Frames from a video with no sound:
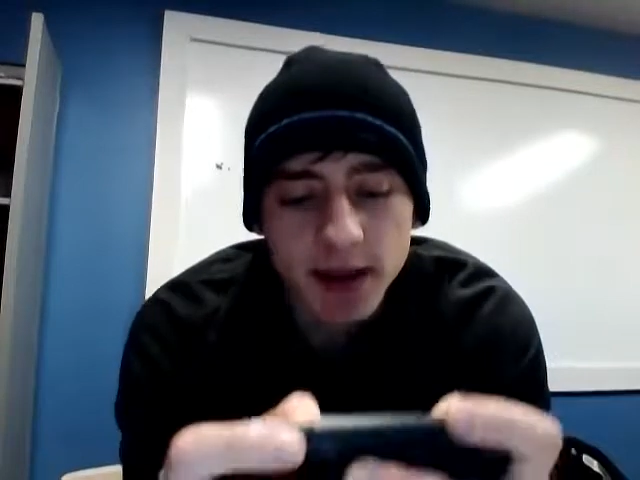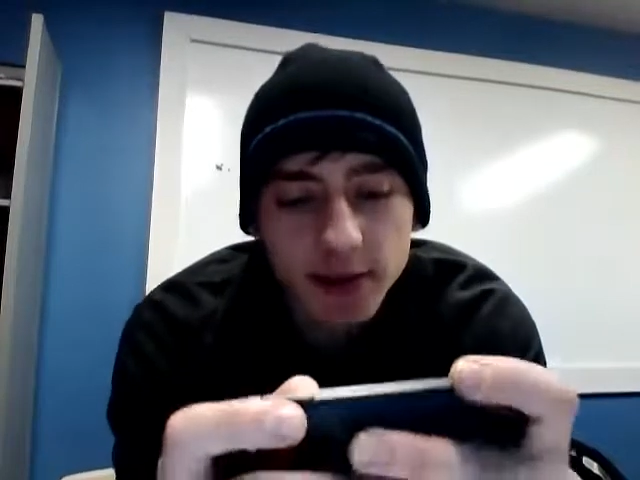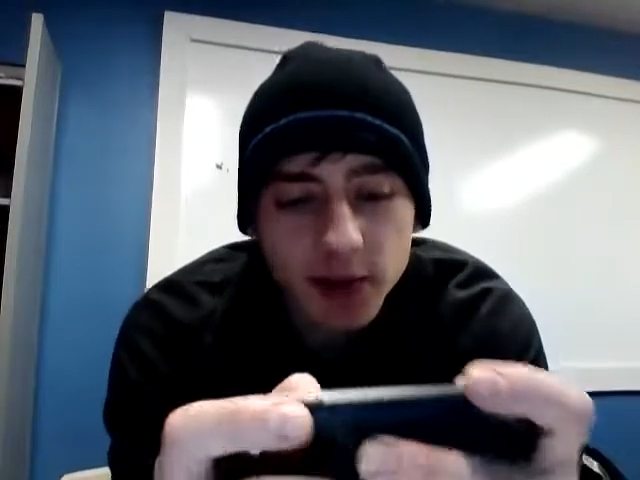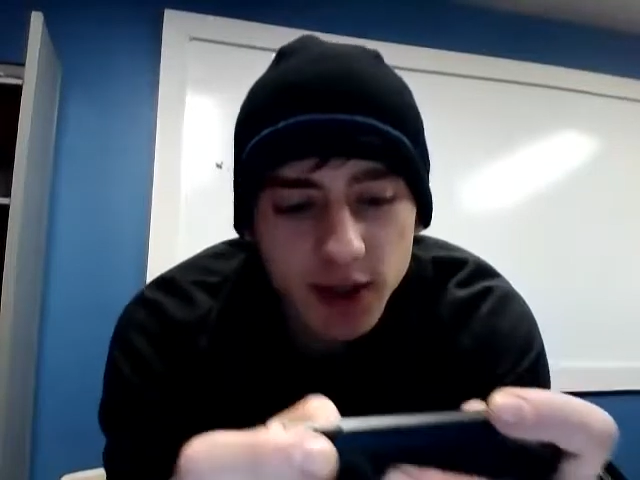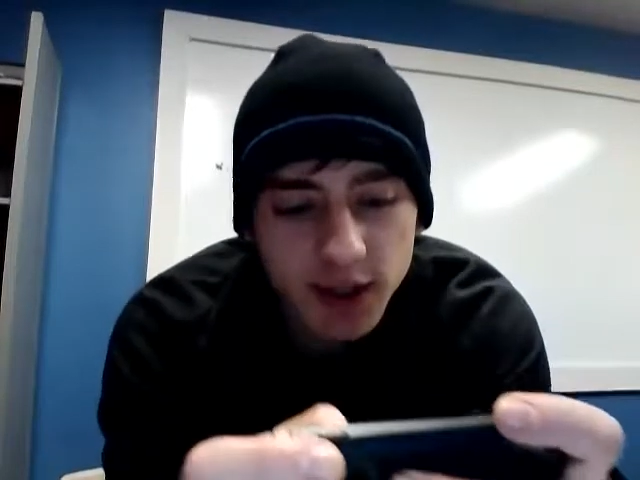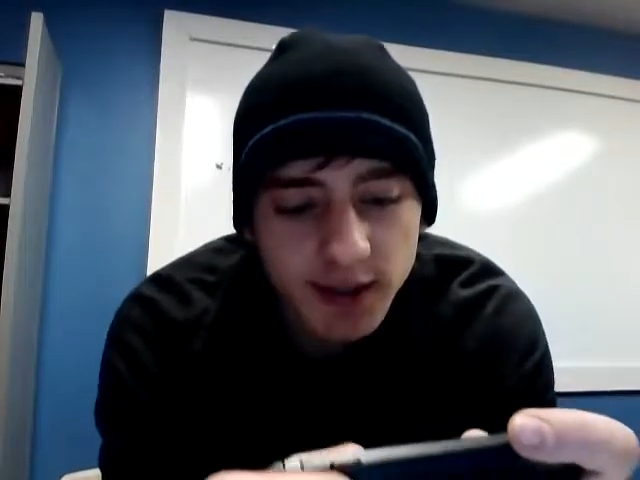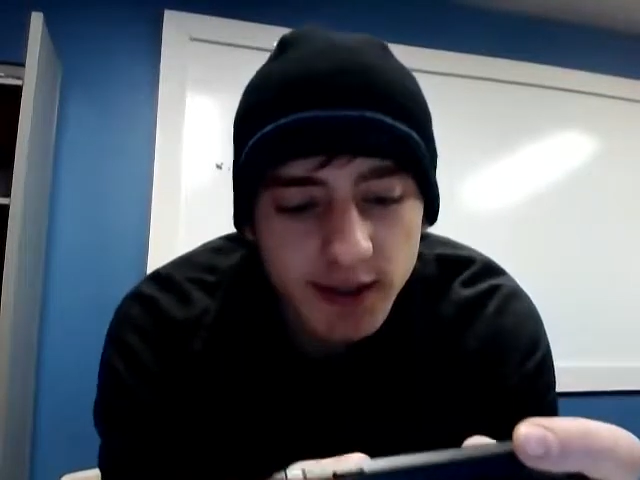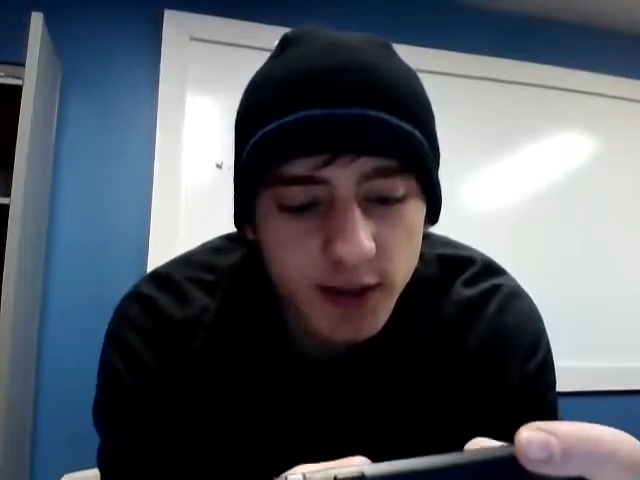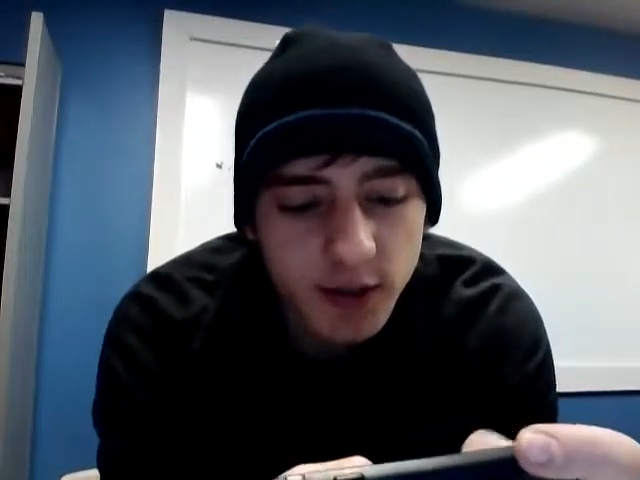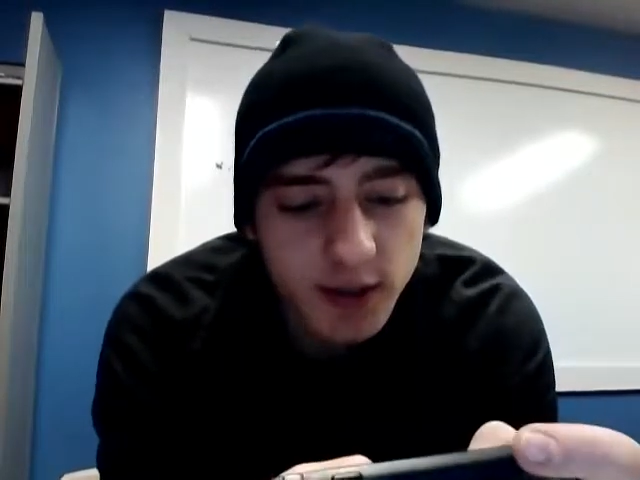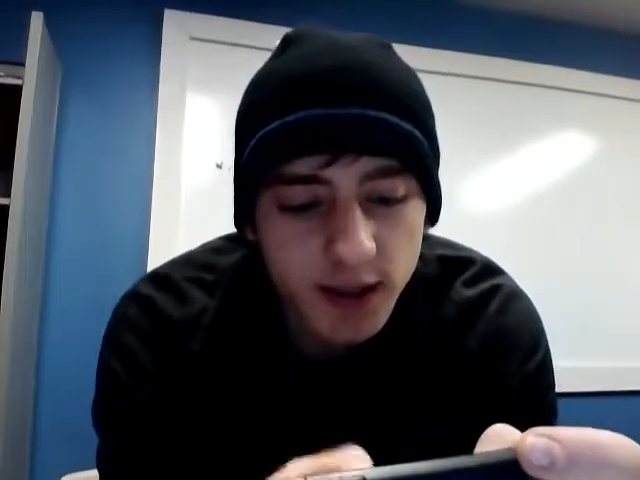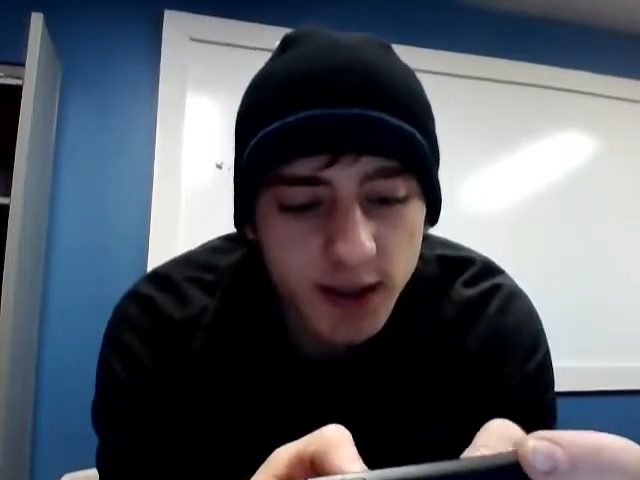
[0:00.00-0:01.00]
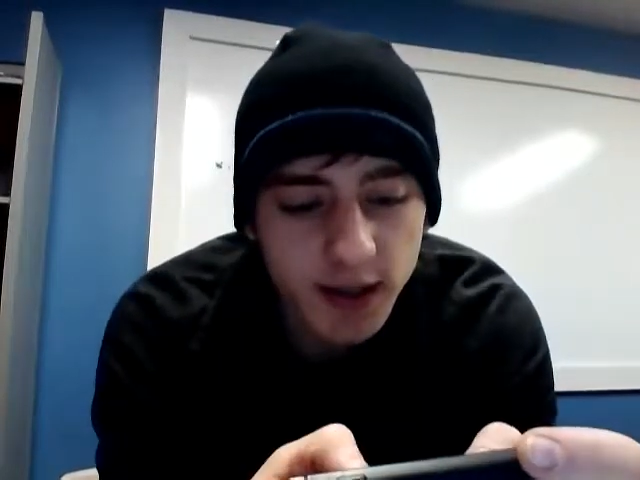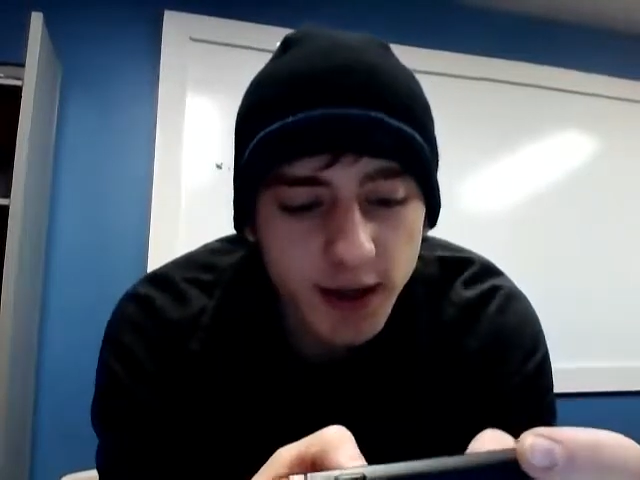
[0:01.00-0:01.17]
map screen, you can